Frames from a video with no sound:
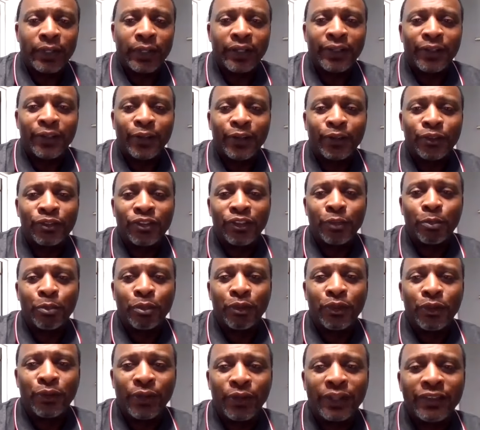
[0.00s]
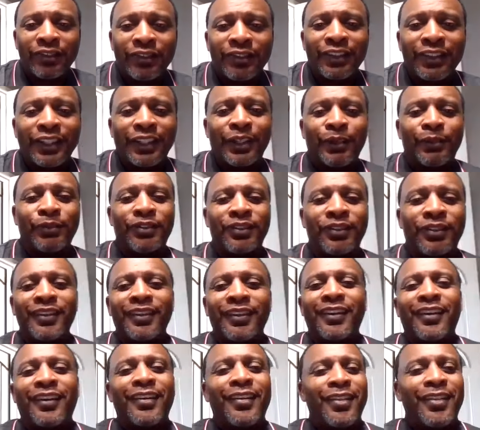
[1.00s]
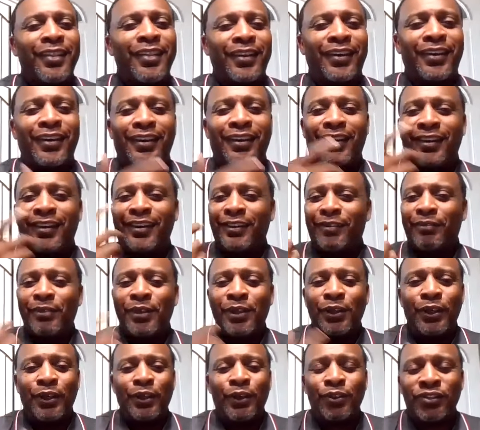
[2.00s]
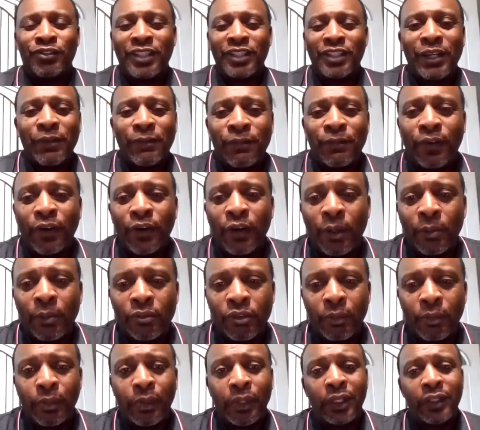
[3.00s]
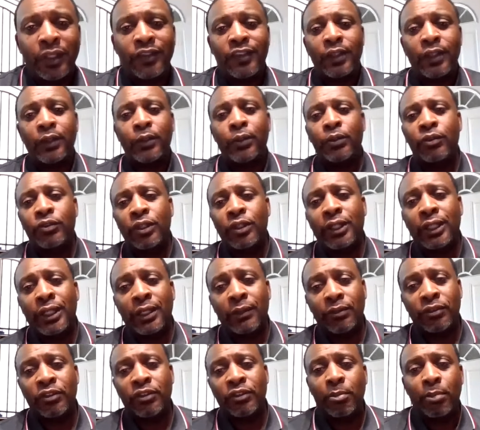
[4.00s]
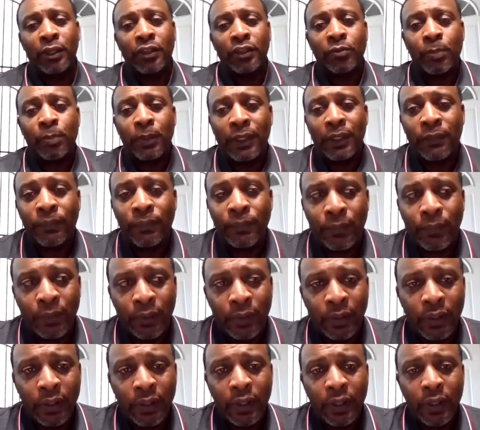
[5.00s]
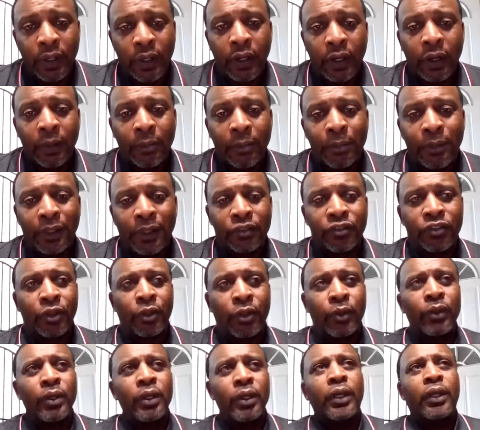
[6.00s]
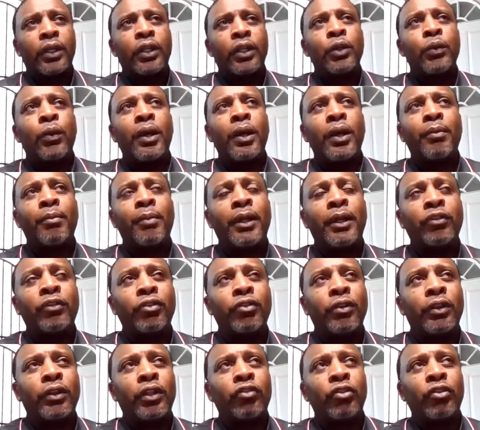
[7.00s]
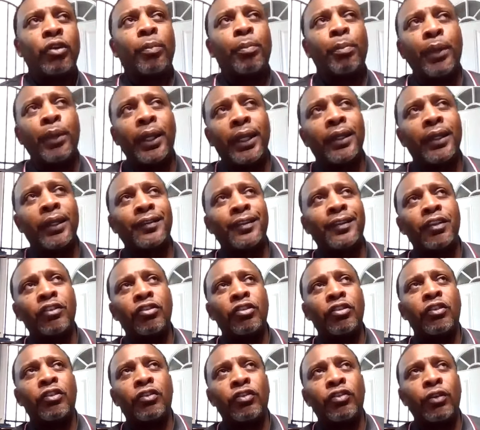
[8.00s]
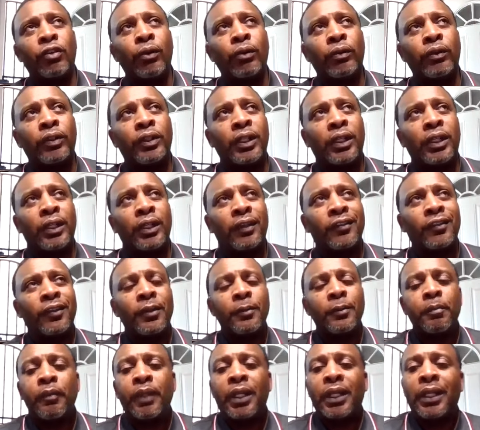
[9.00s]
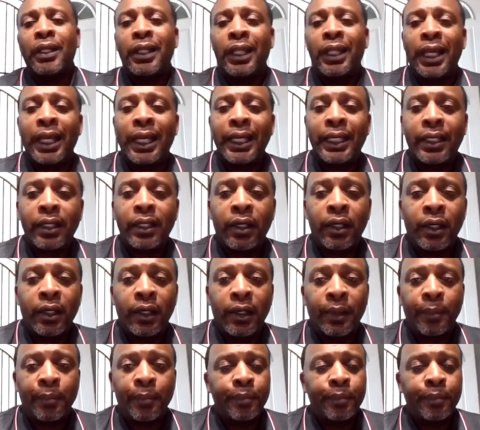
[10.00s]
We're going to go to the Progressives, the, you know, State Farms, and we're going to see who's going to give us the best bang for our buck. So you want to make sure that you're paying attention to certain things, like